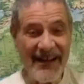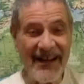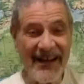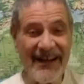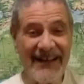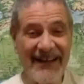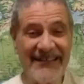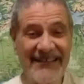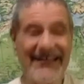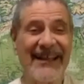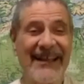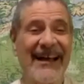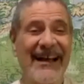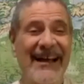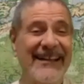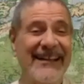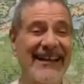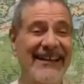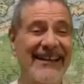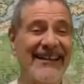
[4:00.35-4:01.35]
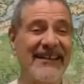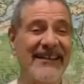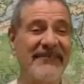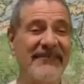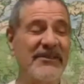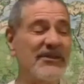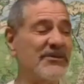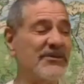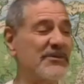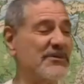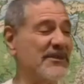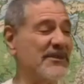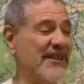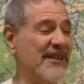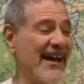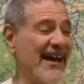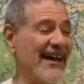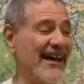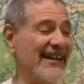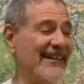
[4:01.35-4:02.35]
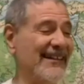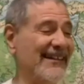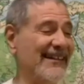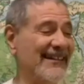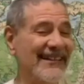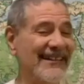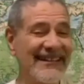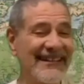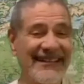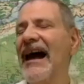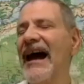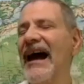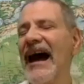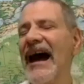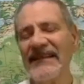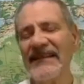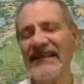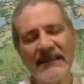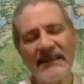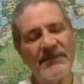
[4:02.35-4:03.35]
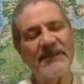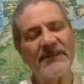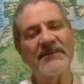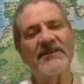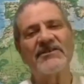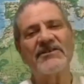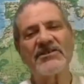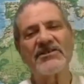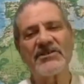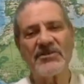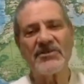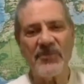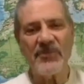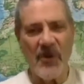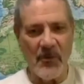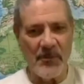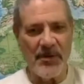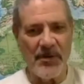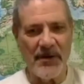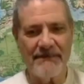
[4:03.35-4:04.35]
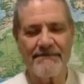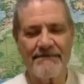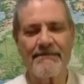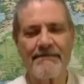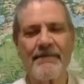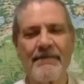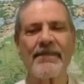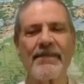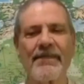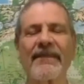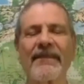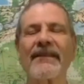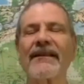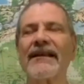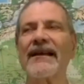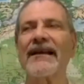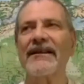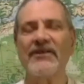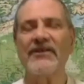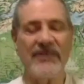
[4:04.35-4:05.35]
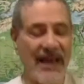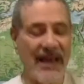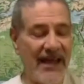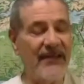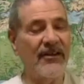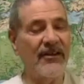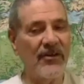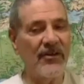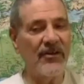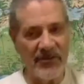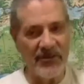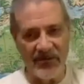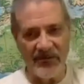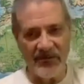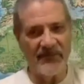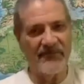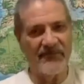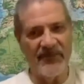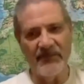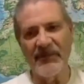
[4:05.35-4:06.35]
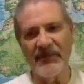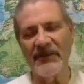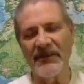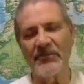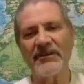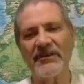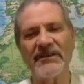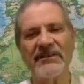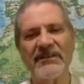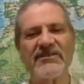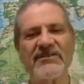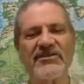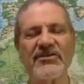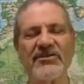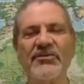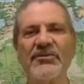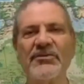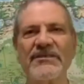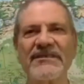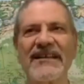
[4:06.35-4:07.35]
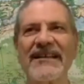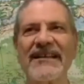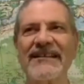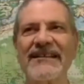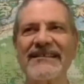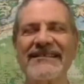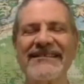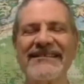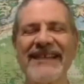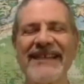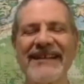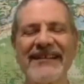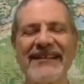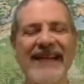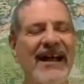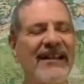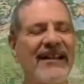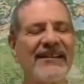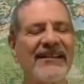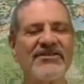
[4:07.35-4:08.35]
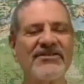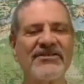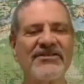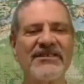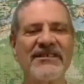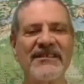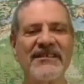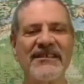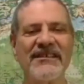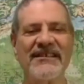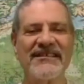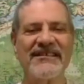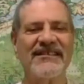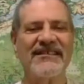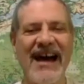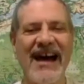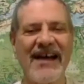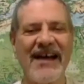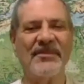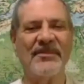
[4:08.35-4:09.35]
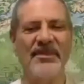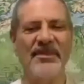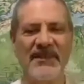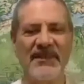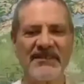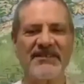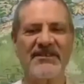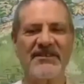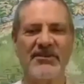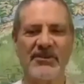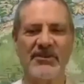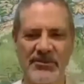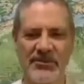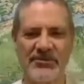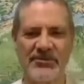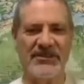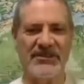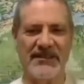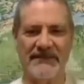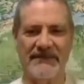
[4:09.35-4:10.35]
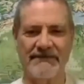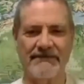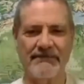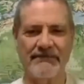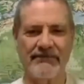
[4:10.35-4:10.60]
god, I, I never knew that. I keep hearing this trope, and I know you're familiar with it too. Is that technology is not the solution?